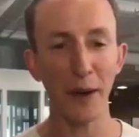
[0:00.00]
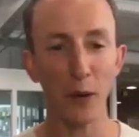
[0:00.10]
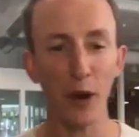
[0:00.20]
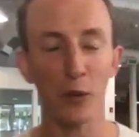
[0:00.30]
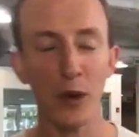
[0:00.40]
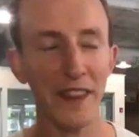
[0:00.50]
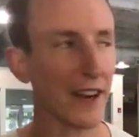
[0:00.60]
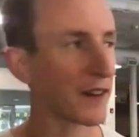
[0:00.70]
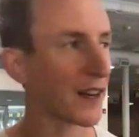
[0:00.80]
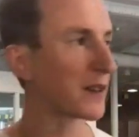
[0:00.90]
one thing I
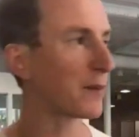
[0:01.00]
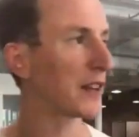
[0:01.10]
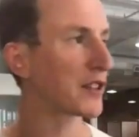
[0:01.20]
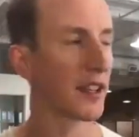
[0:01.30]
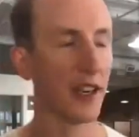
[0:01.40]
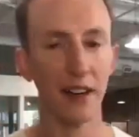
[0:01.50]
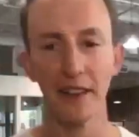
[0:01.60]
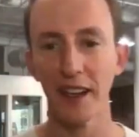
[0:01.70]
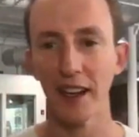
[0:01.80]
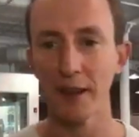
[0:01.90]
forgot to mention here on
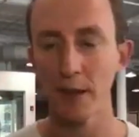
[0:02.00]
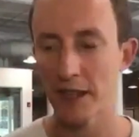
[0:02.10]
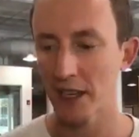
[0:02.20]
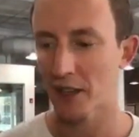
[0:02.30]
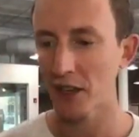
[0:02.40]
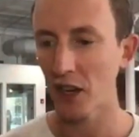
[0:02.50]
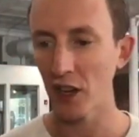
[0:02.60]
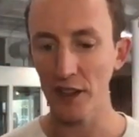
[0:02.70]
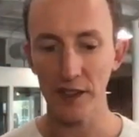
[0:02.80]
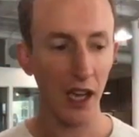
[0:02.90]
the uh, the beginning of the call
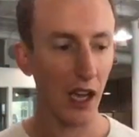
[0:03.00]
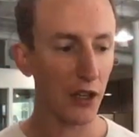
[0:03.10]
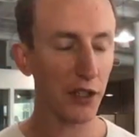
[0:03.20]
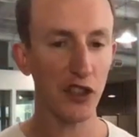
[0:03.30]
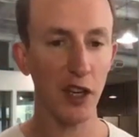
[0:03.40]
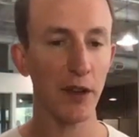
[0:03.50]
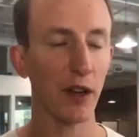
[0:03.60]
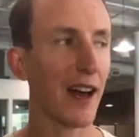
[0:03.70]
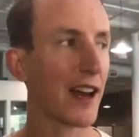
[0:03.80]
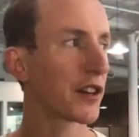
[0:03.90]
is you contribute a
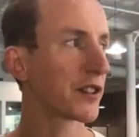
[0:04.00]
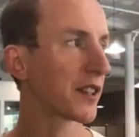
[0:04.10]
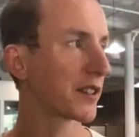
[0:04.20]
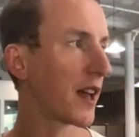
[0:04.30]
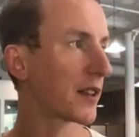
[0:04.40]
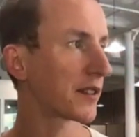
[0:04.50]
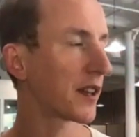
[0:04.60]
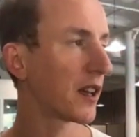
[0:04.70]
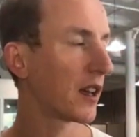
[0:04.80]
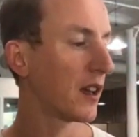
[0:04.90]
lot of your success
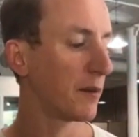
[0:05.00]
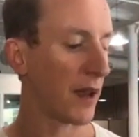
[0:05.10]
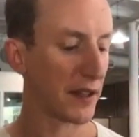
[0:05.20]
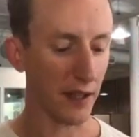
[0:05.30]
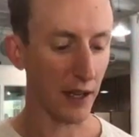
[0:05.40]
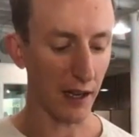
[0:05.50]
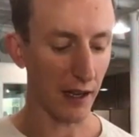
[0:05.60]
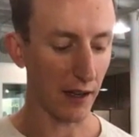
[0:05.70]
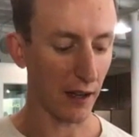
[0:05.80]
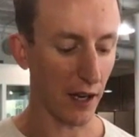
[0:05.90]
based uh,
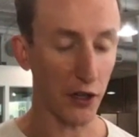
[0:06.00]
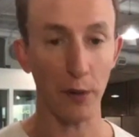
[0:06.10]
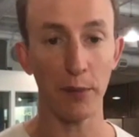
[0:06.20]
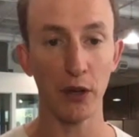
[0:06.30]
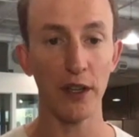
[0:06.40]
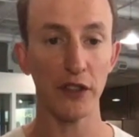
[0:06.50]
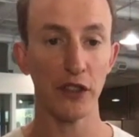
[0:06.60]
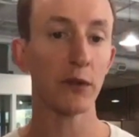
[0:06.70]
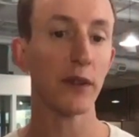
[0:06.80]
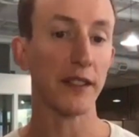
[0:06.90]
on your ability
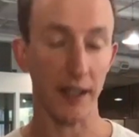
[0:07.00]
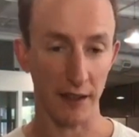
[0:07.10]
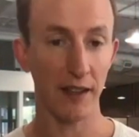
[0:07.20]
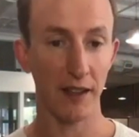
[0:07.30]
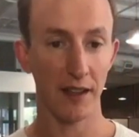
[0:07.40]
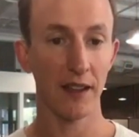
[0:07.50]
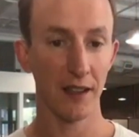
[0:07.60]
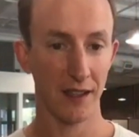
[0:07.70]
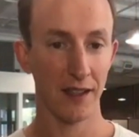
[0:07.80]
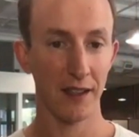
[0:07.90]
to listen.
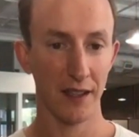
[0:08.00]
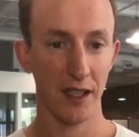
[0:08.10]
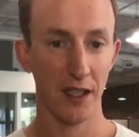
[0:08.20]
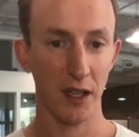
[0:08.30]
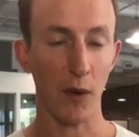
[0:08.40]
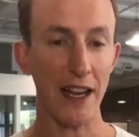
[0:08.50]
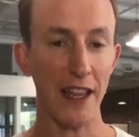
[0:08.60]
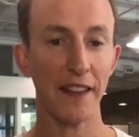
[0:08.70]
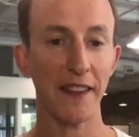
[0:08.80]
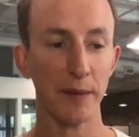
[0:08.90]
Why do you
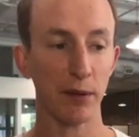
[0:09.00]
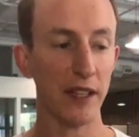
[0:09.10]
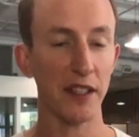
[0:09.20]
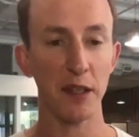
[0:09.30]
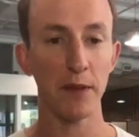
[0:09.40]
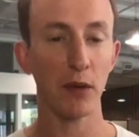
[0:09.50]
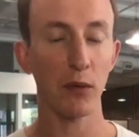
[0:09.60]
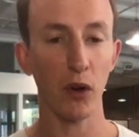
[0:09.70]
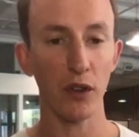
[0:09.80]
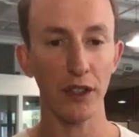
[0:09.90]
think that's played such a big
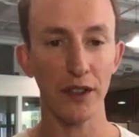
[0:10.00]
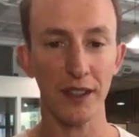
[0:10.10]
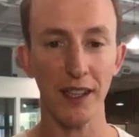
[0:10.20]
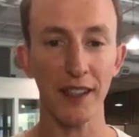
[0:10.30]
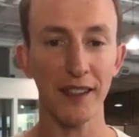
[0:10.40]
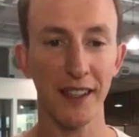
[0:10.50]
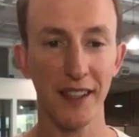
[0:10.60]
role in your success?